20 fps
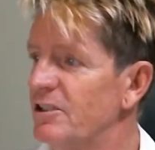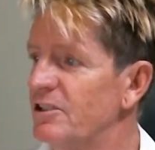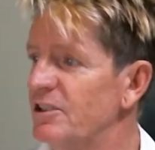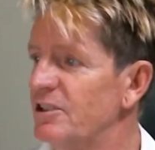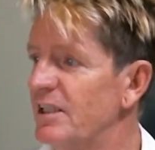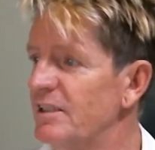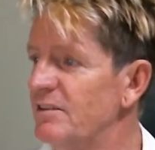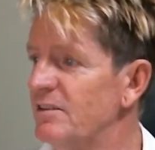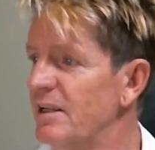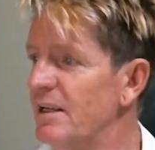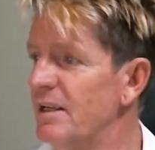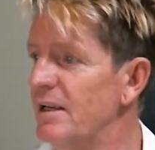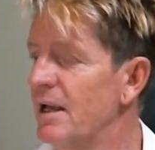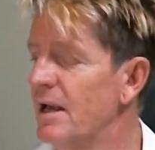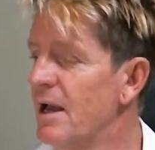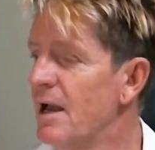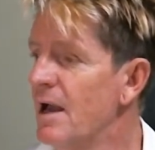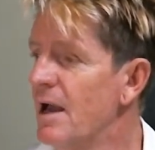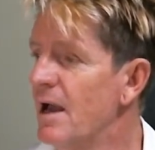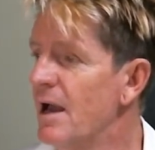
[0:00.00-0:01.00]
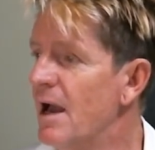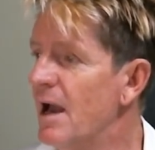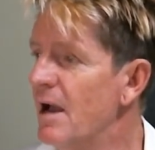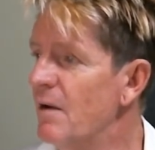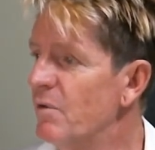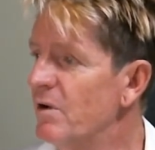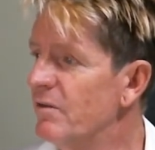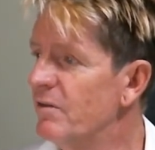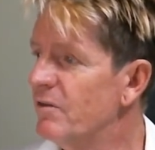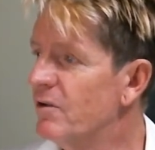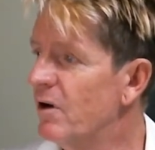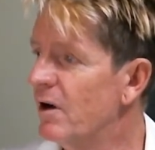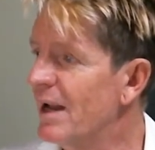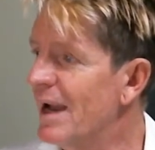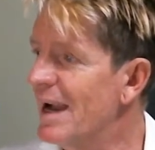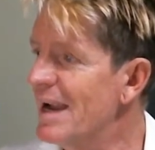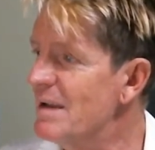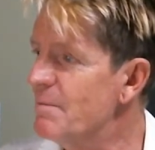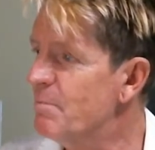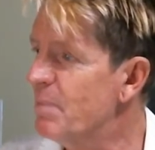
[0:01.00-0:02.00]
Chastity. And we've got
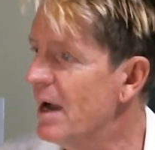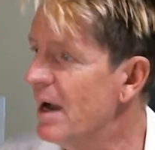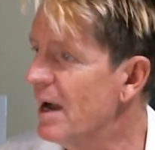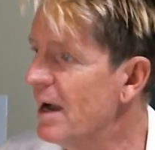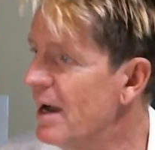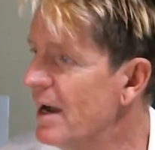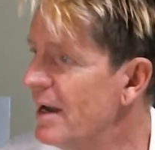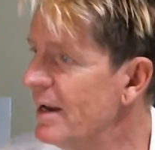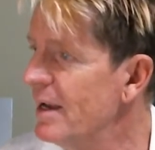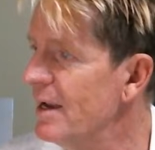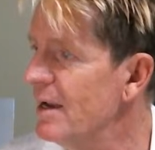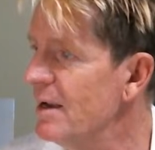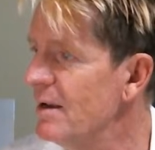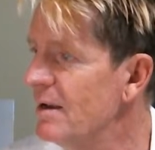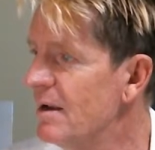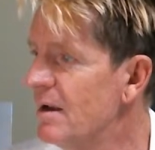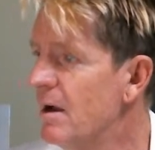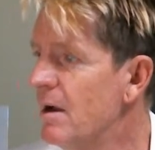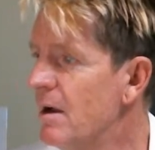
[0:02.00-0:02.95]
a Pana